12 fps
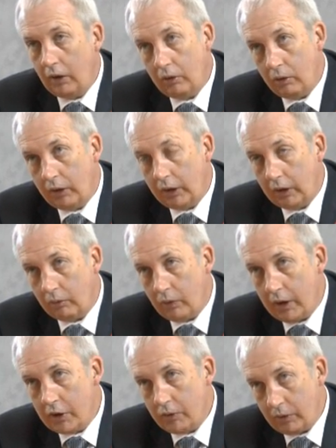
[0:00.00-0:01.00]
looking at
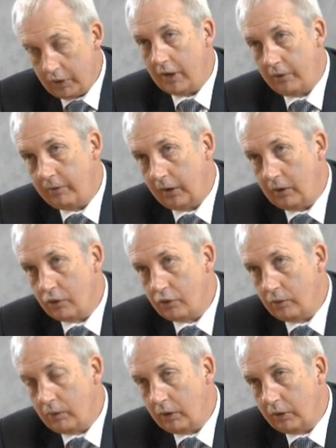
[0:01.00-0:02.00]
ways in which they feel
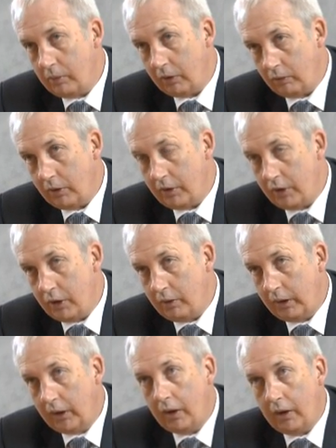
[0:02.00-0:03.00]
troubled about what they're
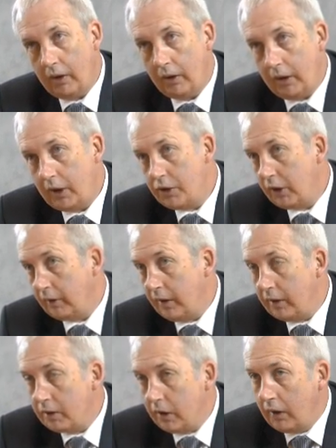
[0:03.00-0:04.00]
doing and easing
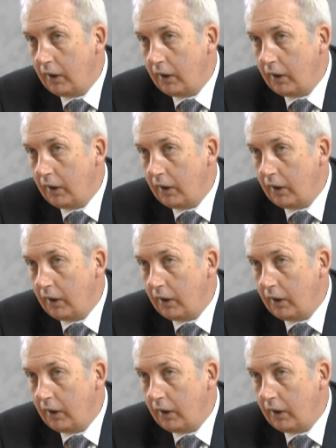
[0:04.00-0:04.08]
that.